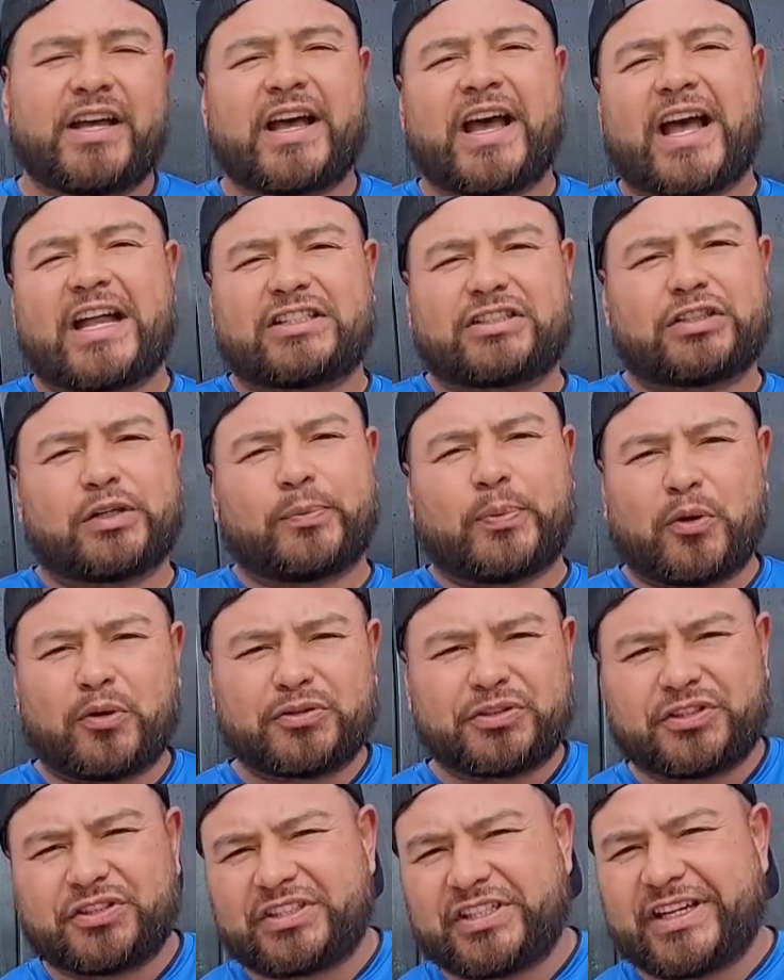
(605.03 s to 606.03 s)
as
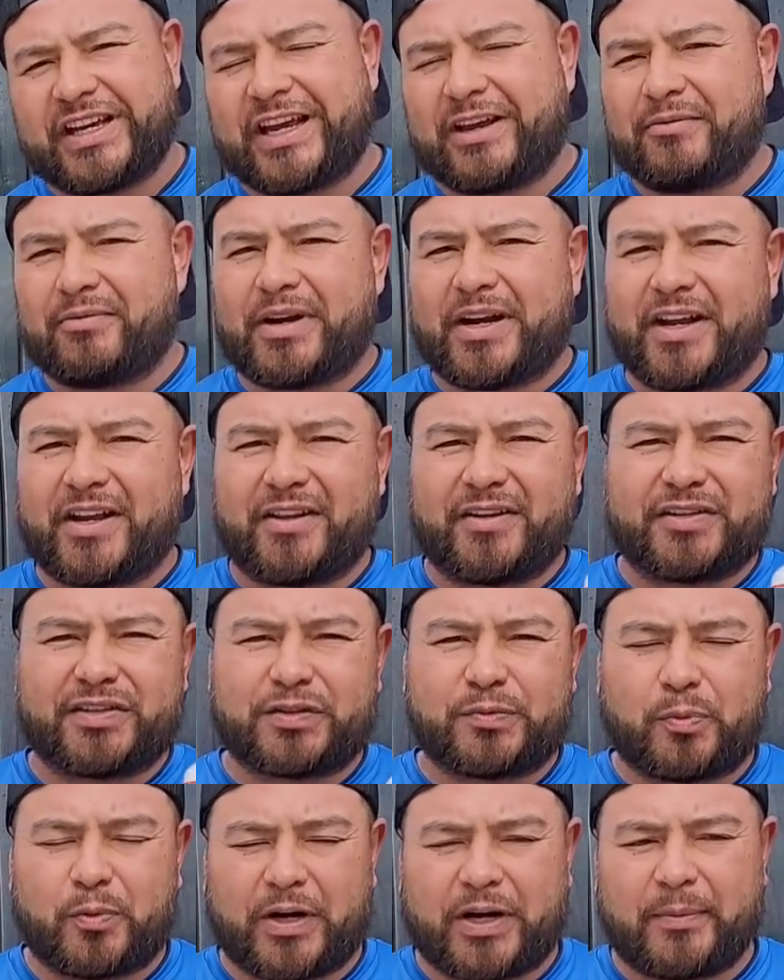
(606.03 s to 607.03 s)
opposed using a regular
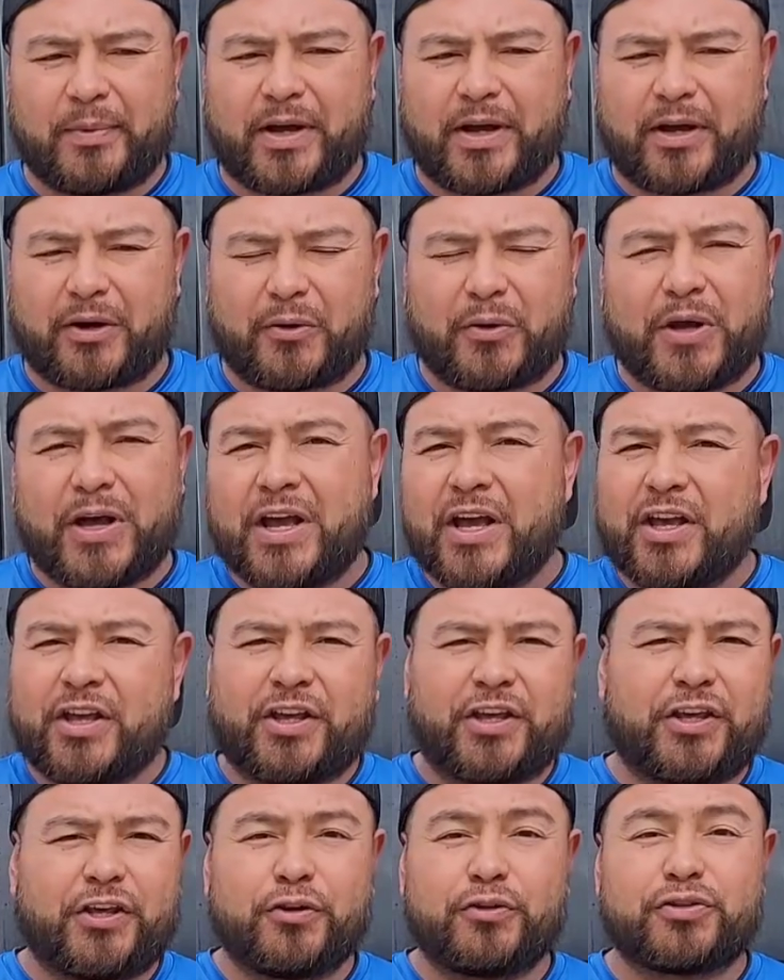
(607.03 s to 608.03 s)
spray bottle.
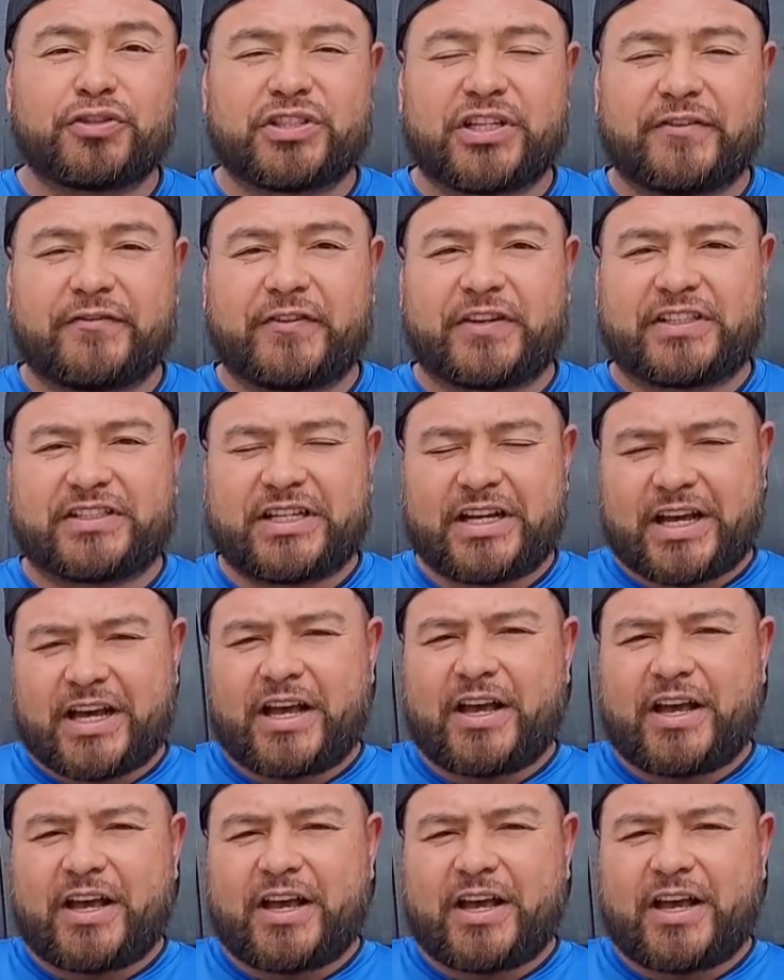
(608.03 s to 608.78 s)
Huge difference.